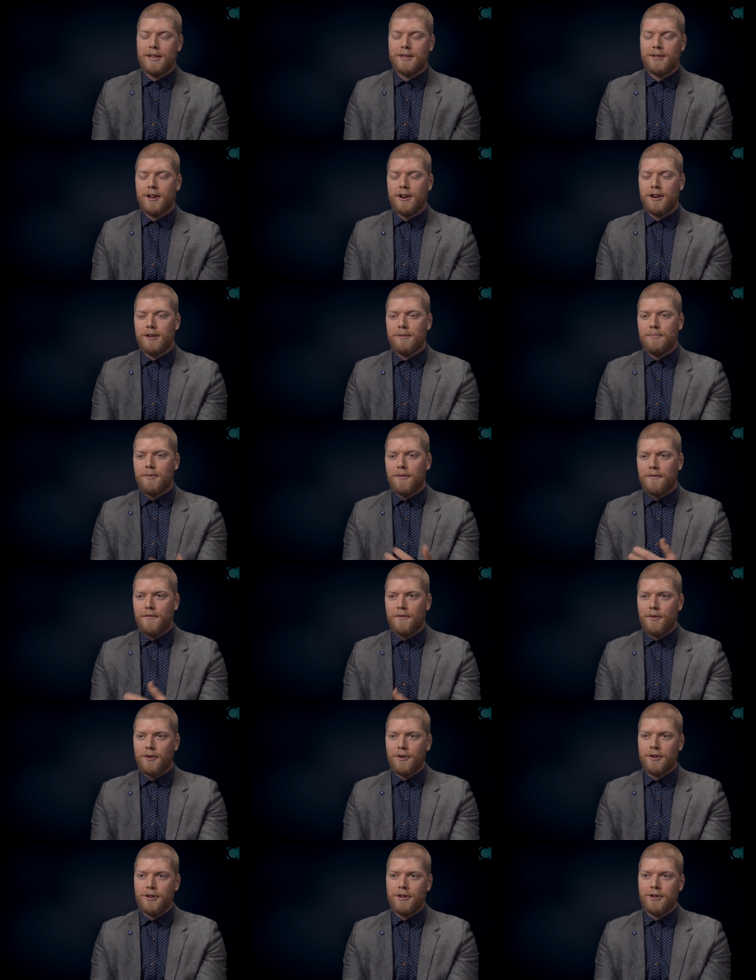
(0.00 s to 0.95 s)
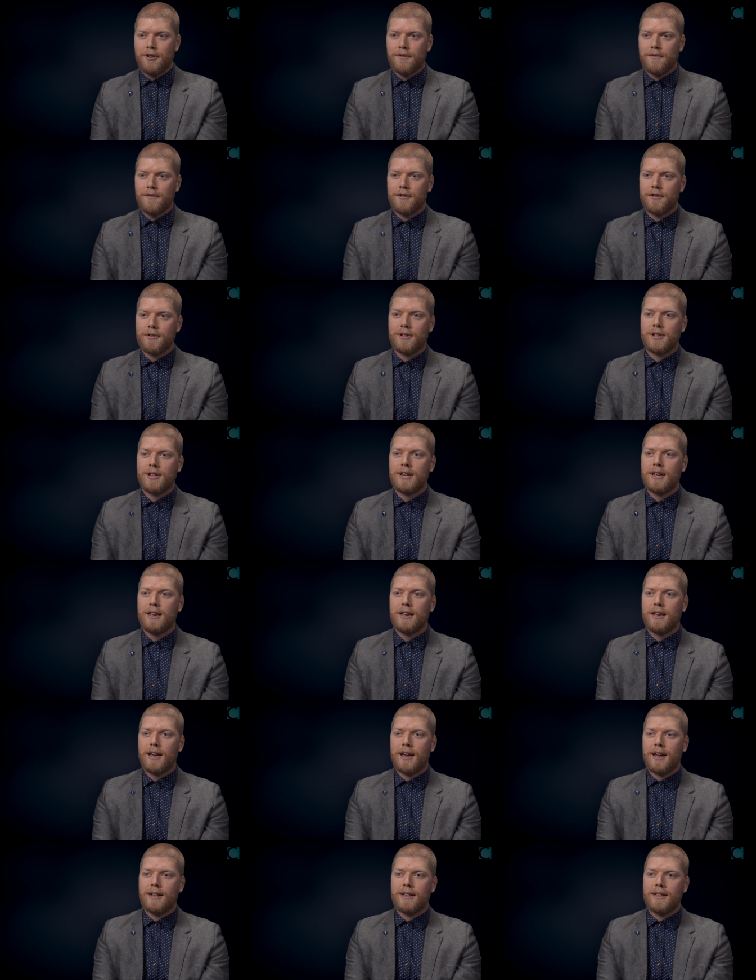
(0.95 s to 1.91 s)
started before
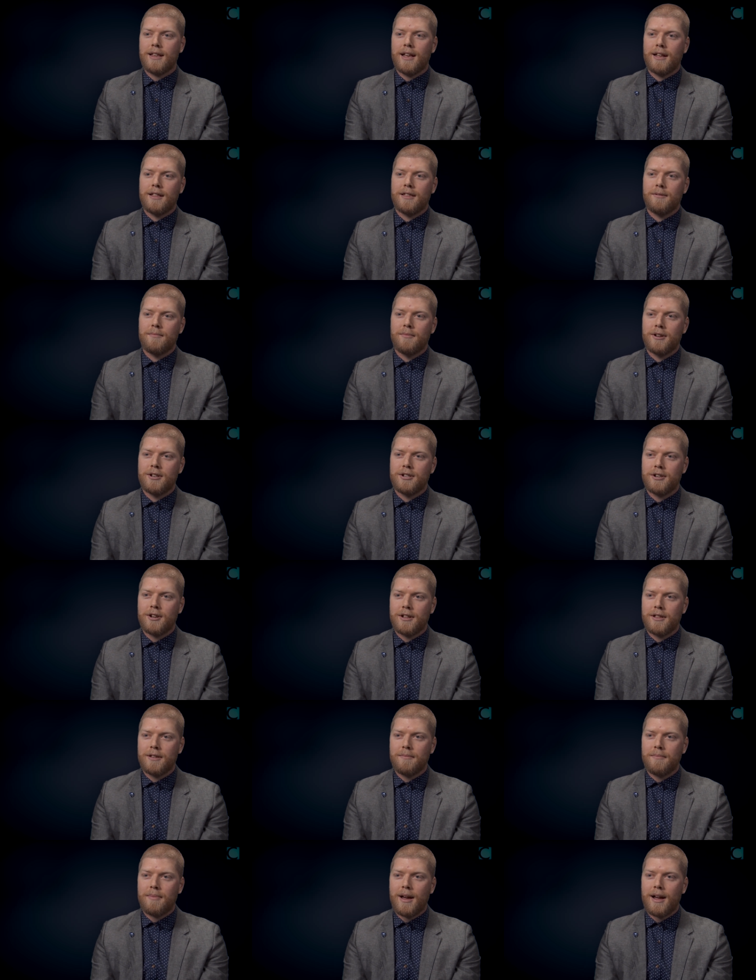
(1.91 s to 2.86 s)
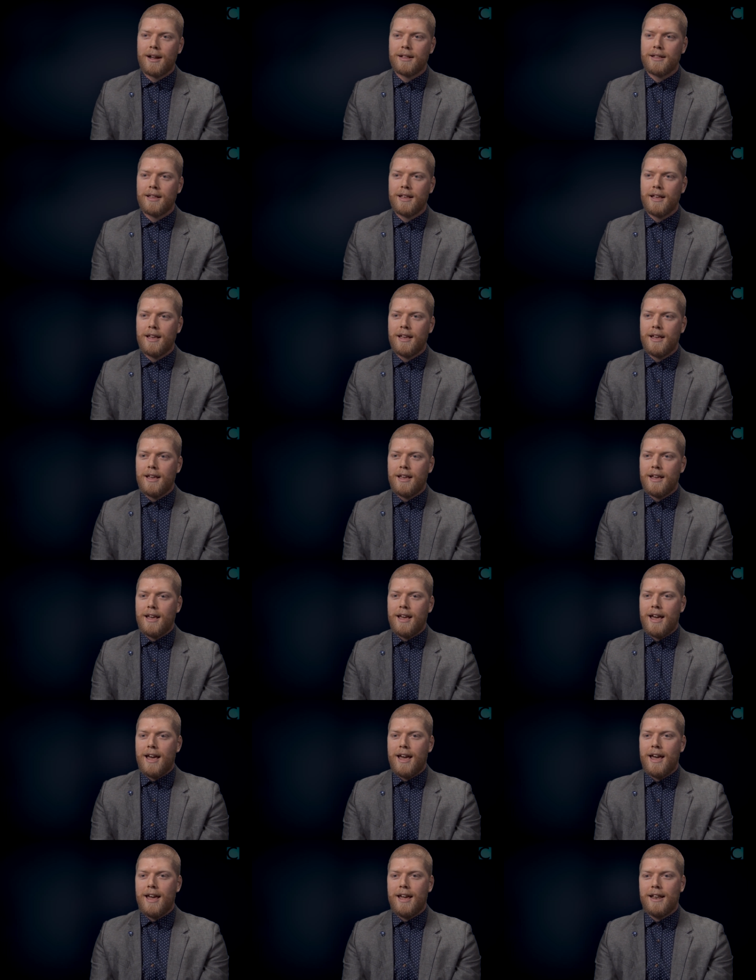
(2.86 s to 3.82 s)
university at, at the Montreal Impact
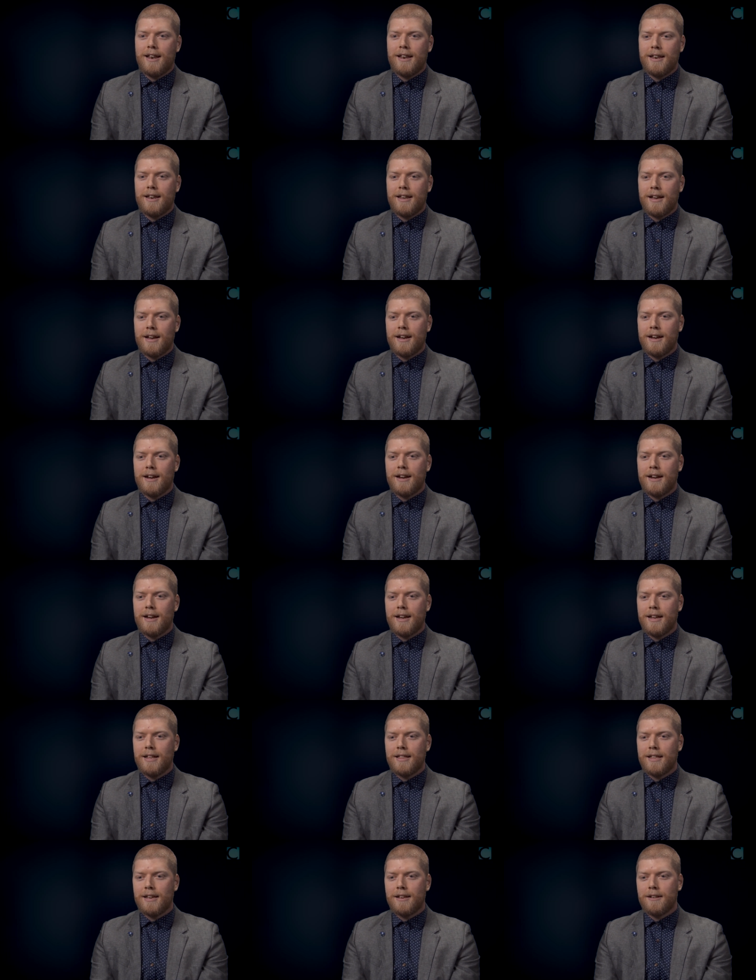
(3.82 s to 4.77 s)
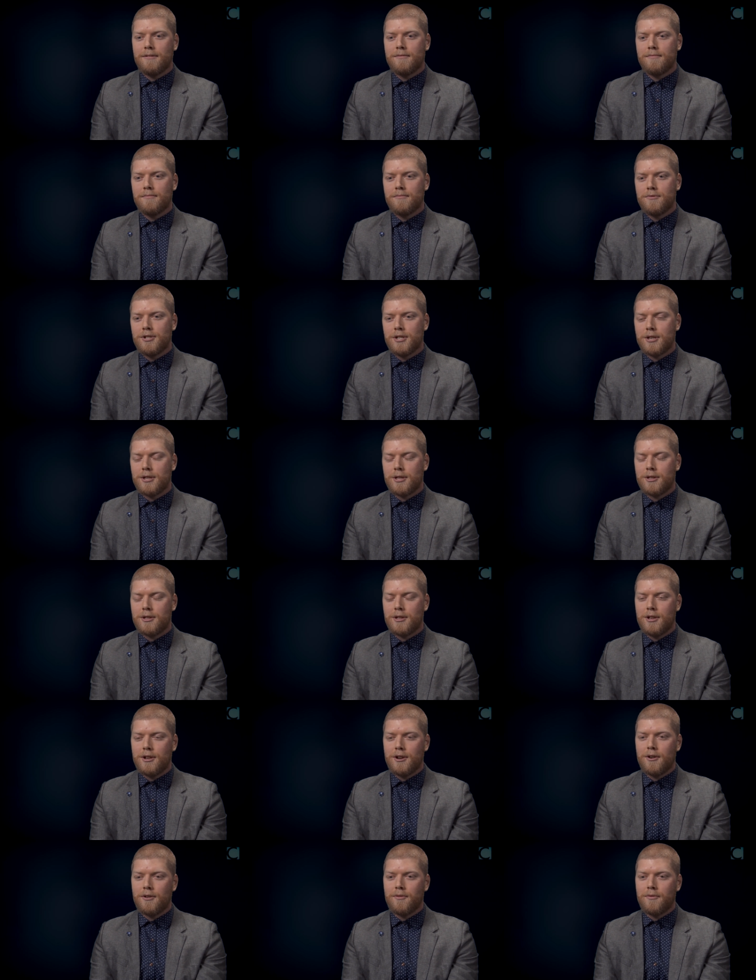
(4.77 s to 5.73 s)
and, uh, and then
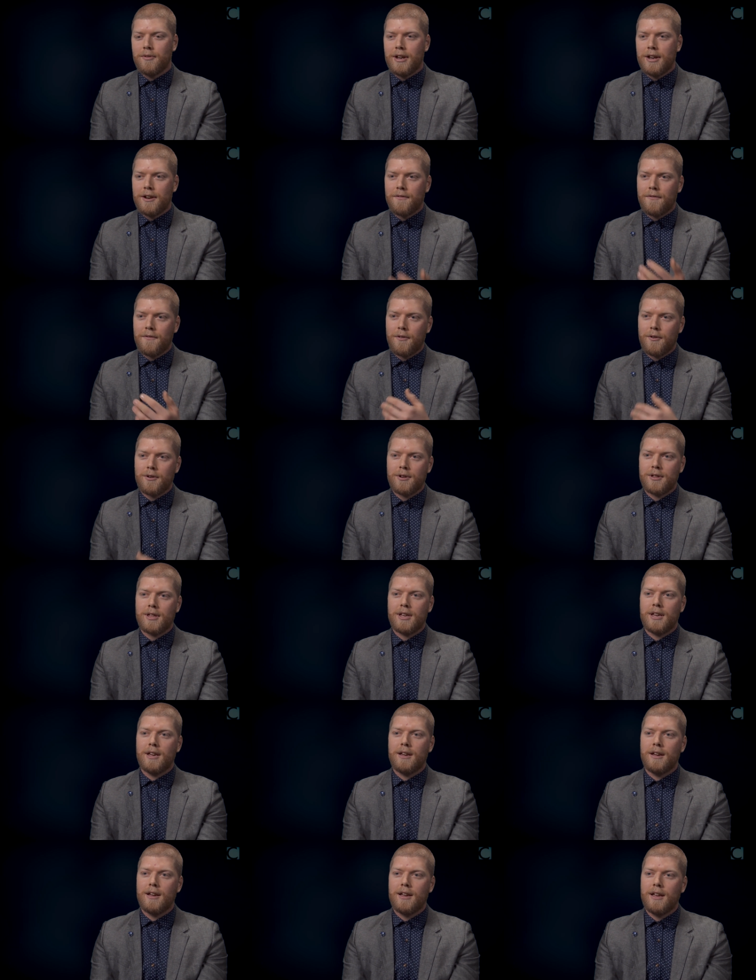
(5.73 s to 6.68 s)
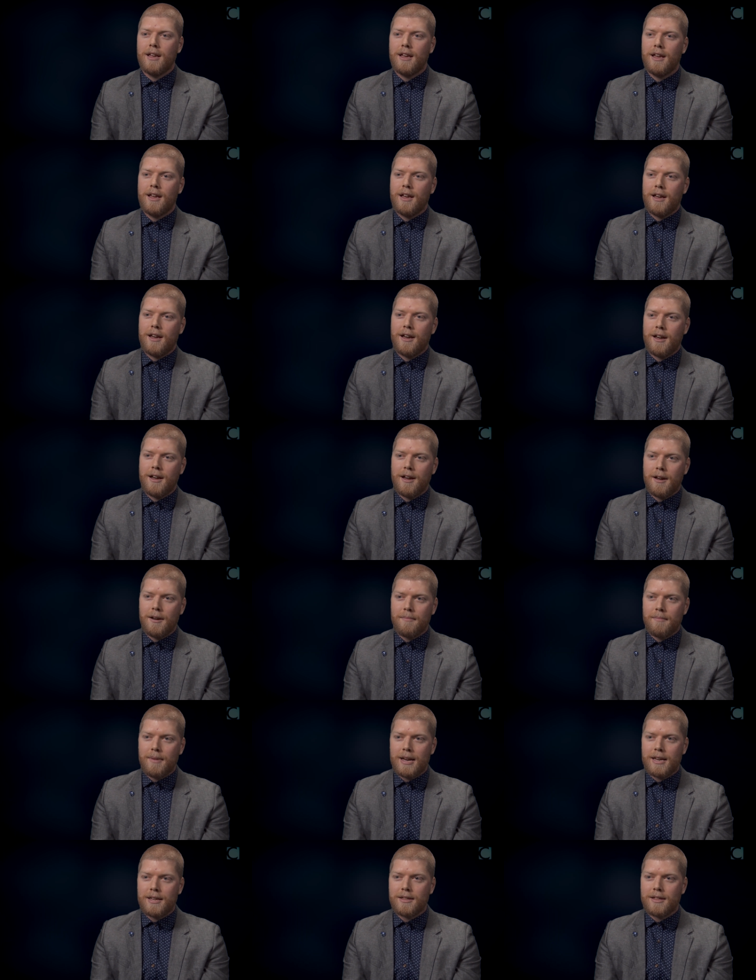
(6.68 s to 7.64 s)
just, you know, reinforcing
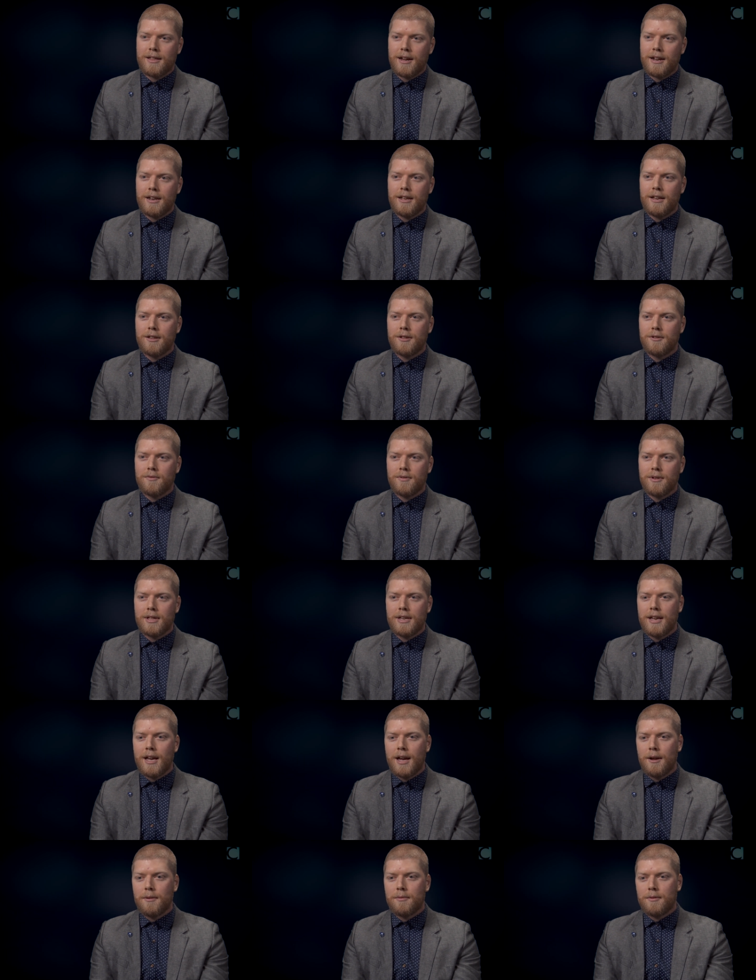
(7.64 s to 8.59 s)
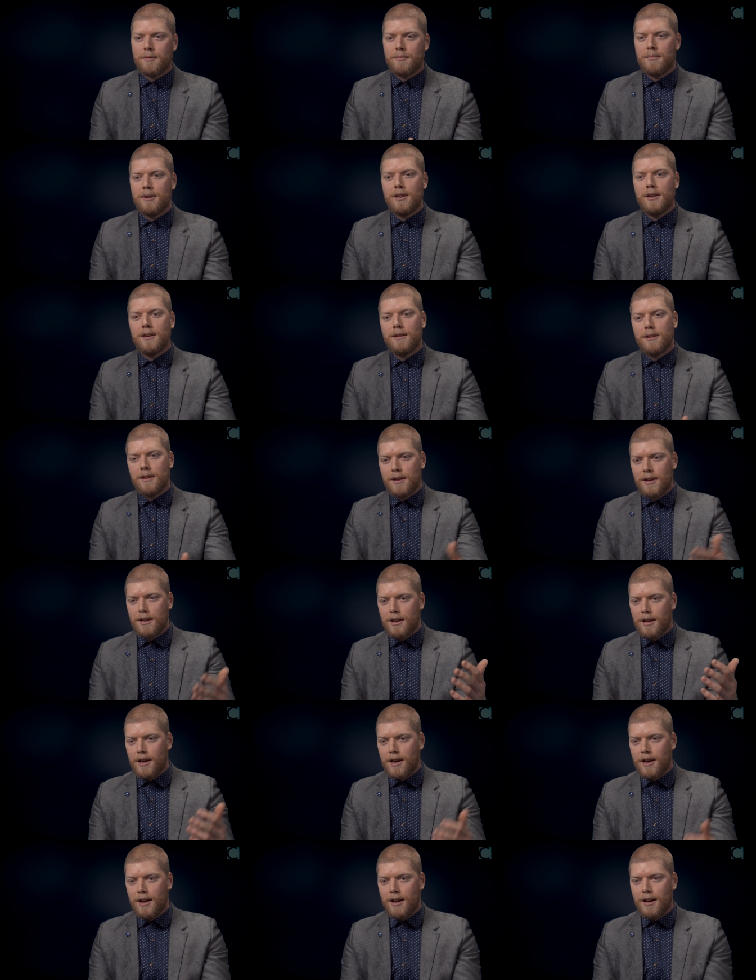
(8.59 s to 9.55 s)
uh, my studies really helped me
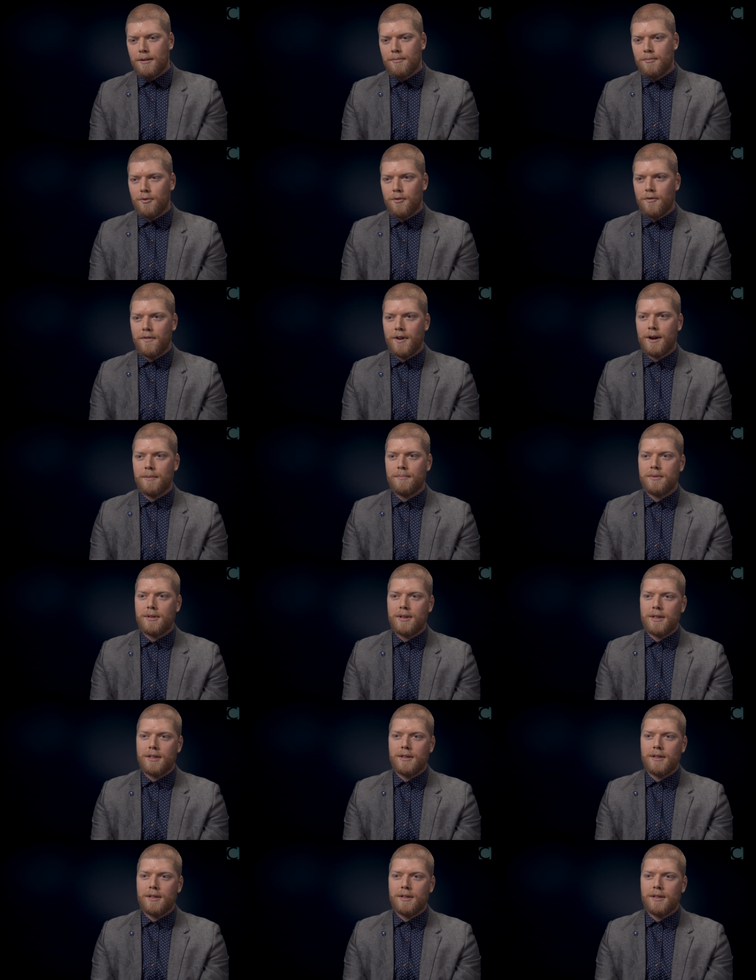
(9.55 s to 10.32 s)
uh, move up to